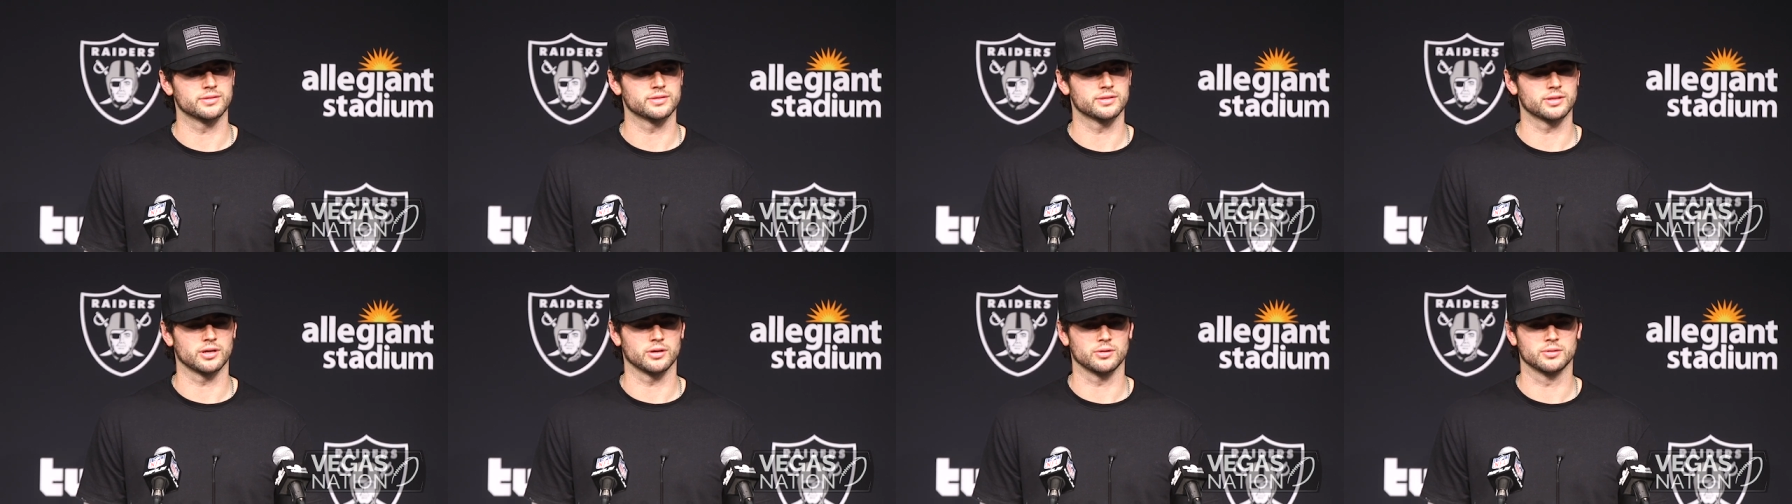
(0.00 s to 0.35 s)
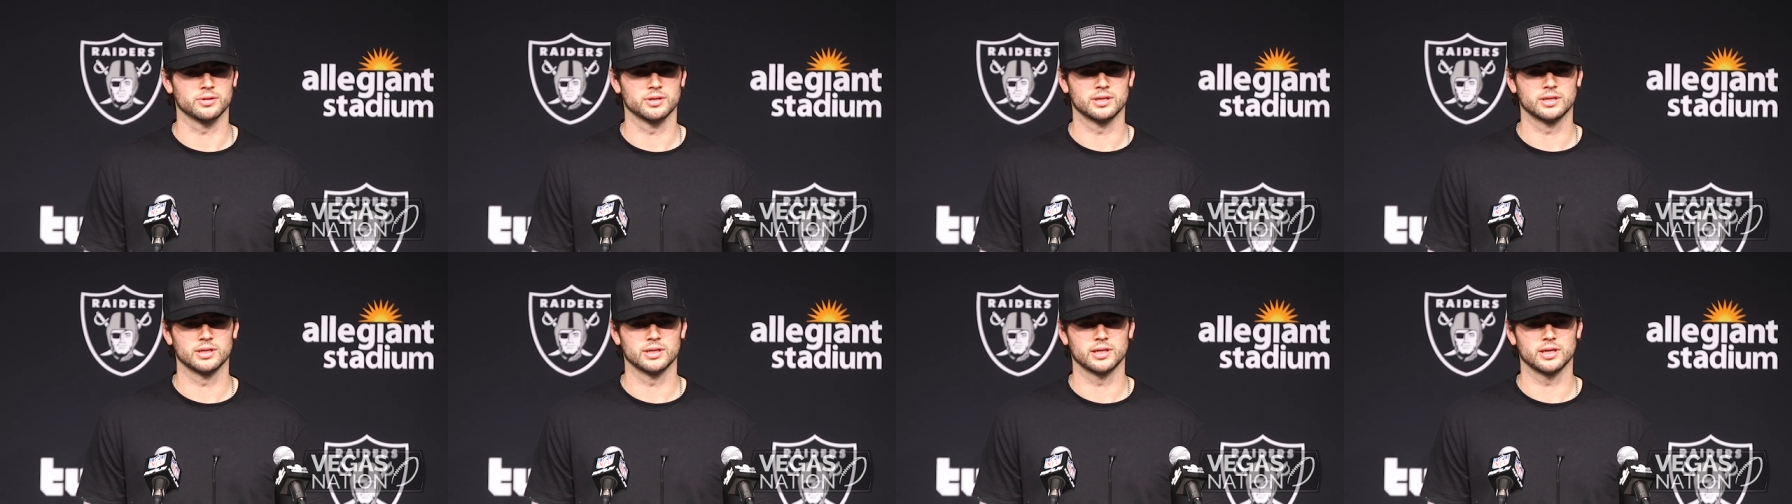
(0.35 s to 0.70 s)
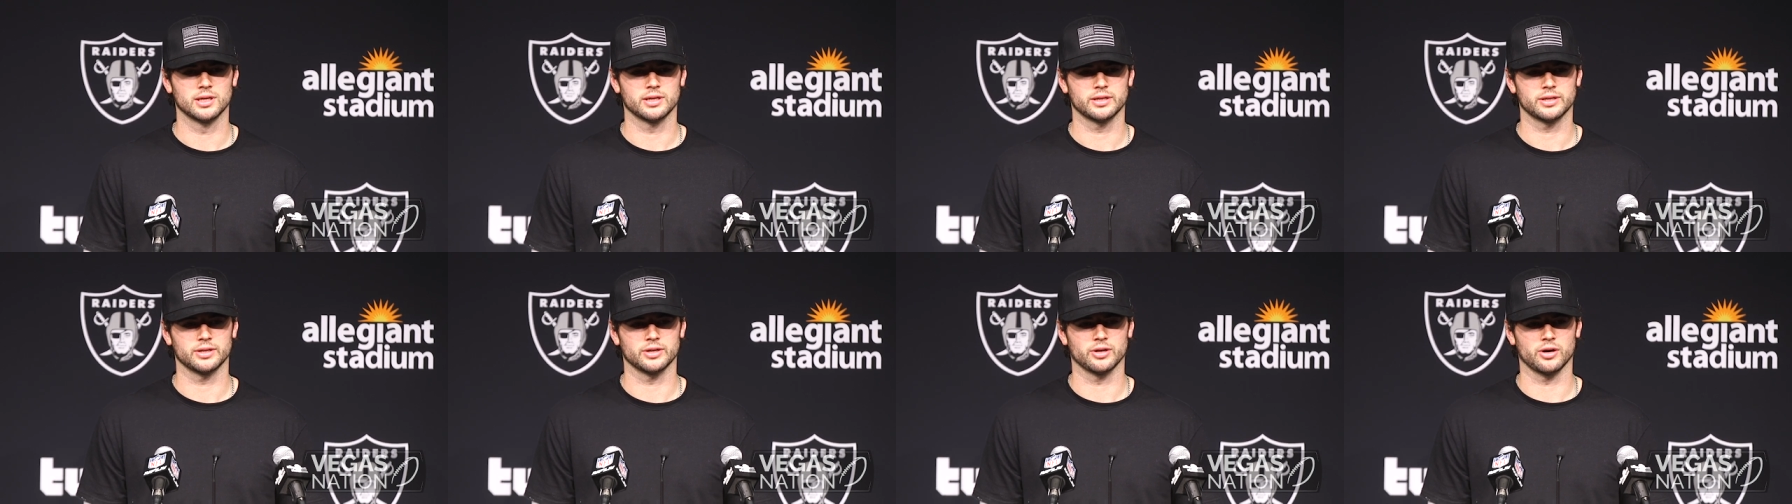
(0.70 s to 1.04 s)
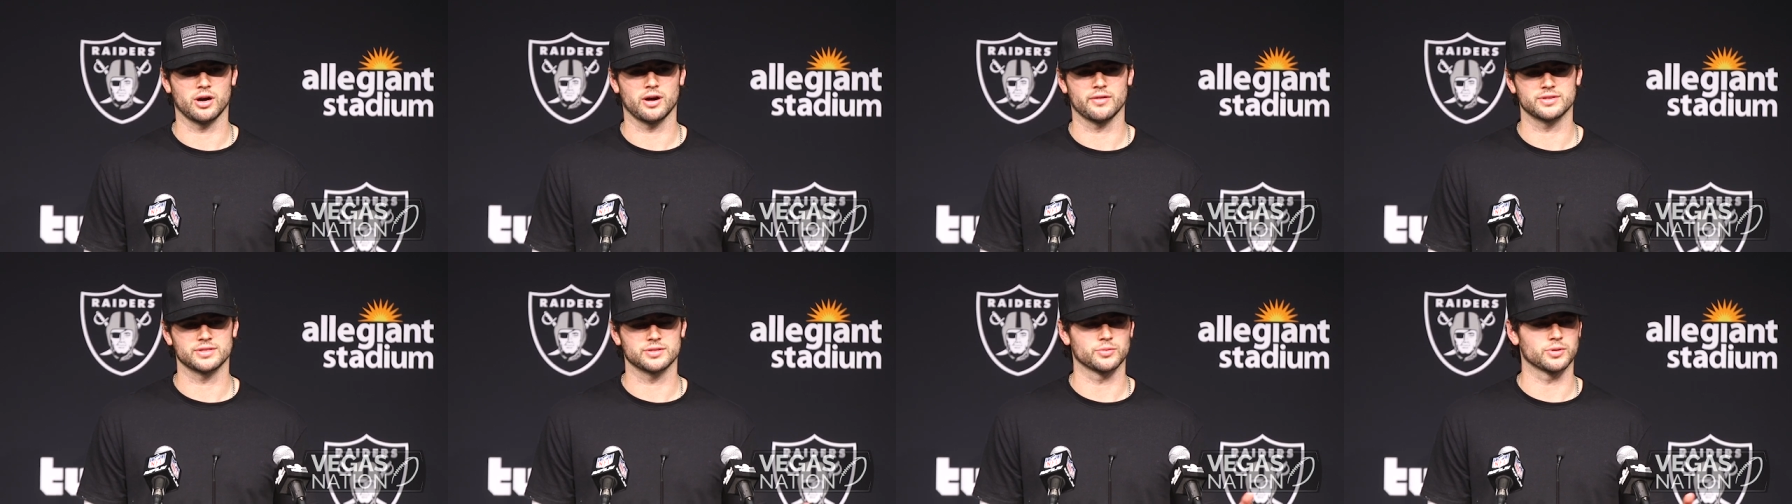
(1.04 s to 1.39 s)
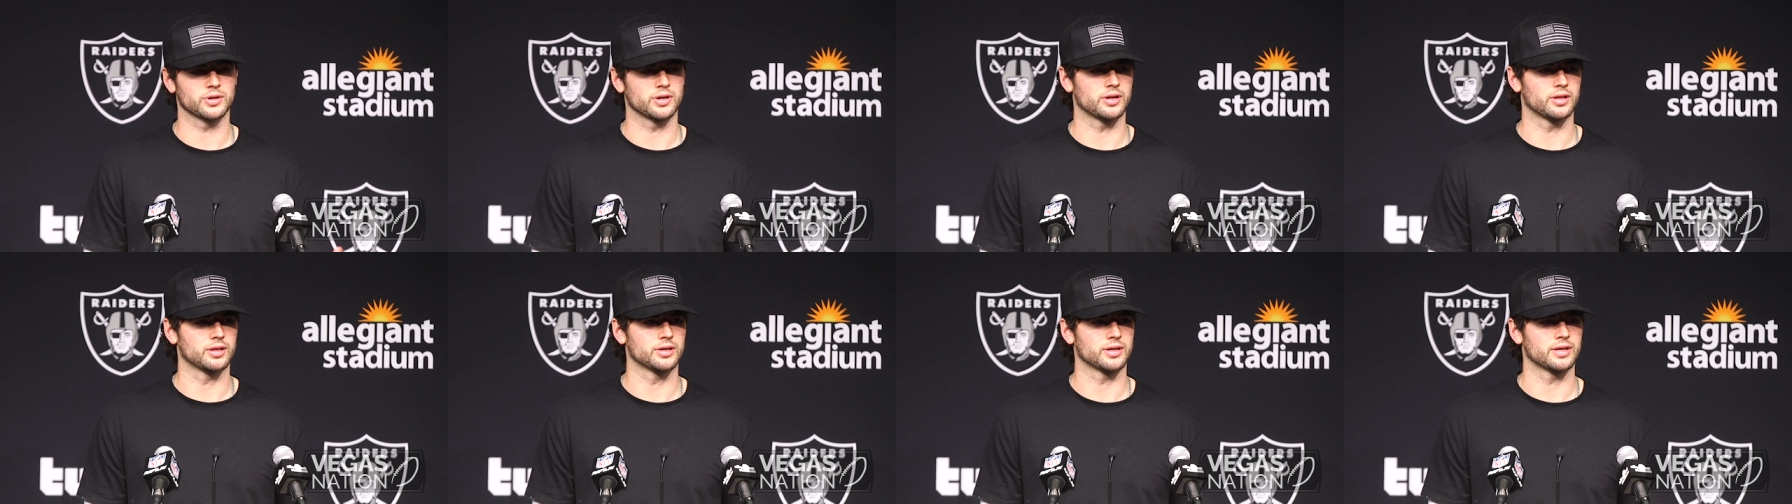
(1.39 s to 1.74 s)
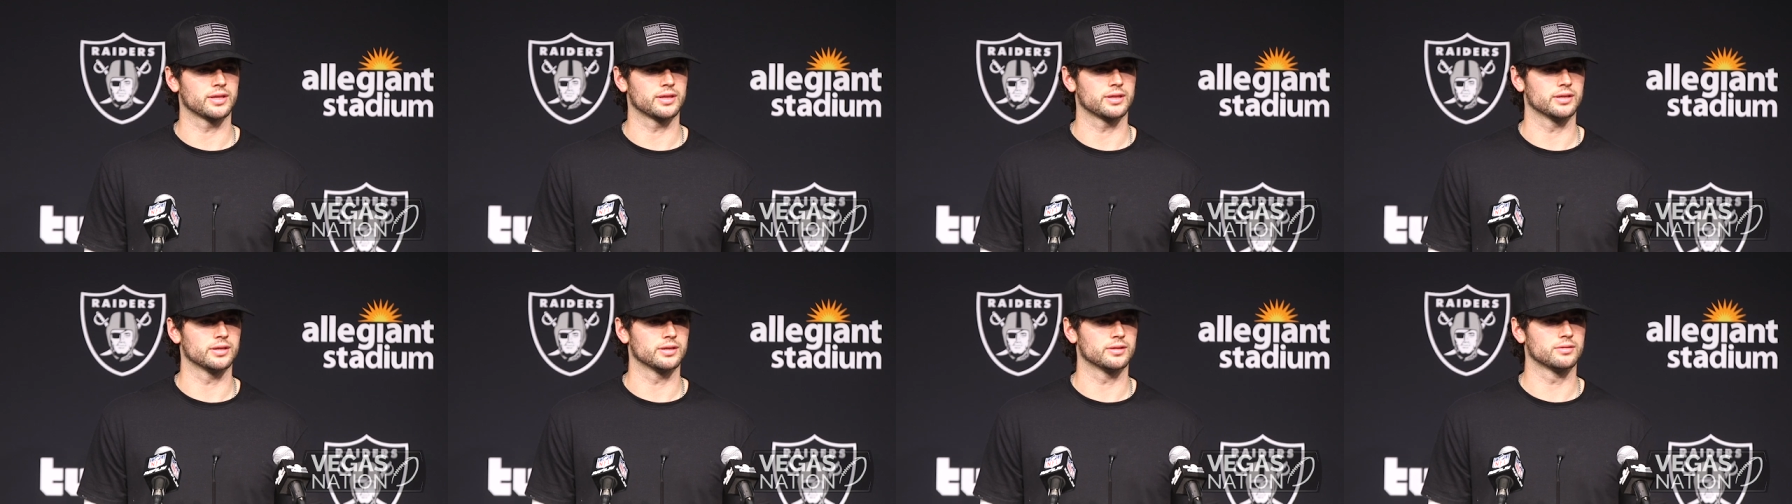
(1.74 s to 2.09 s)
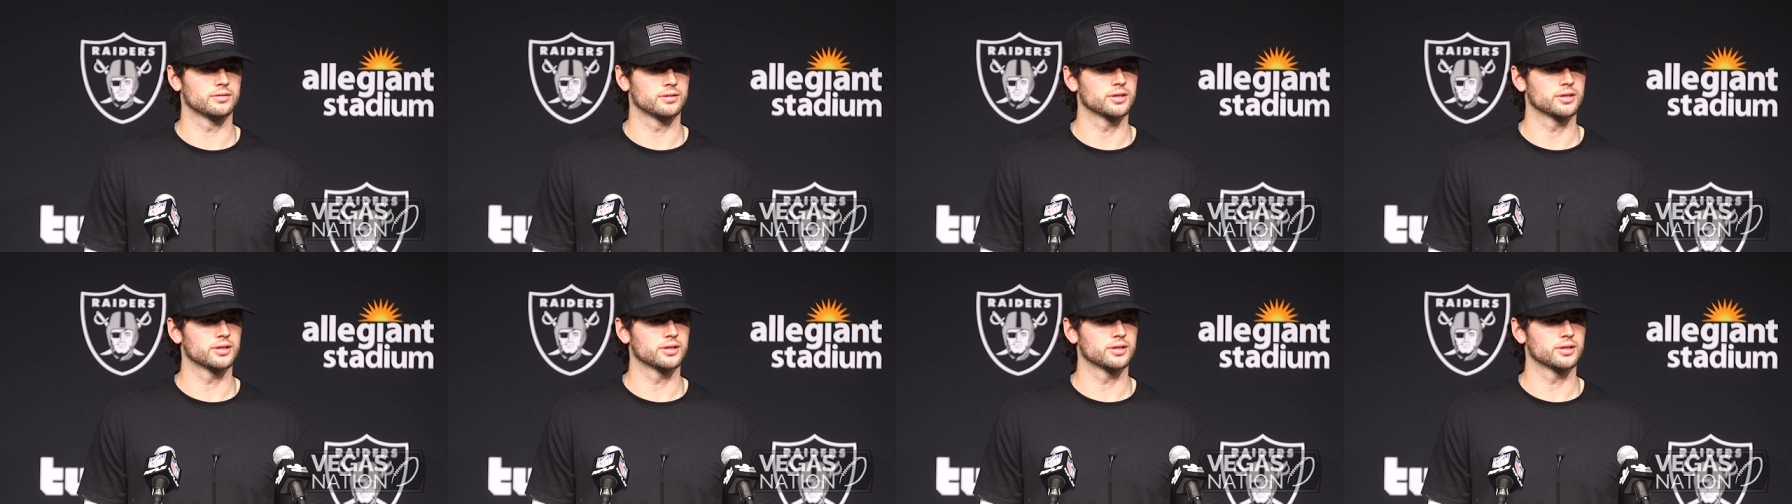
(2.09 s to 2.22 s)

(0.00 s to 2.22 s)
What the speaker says: So, you know, obviously we're going to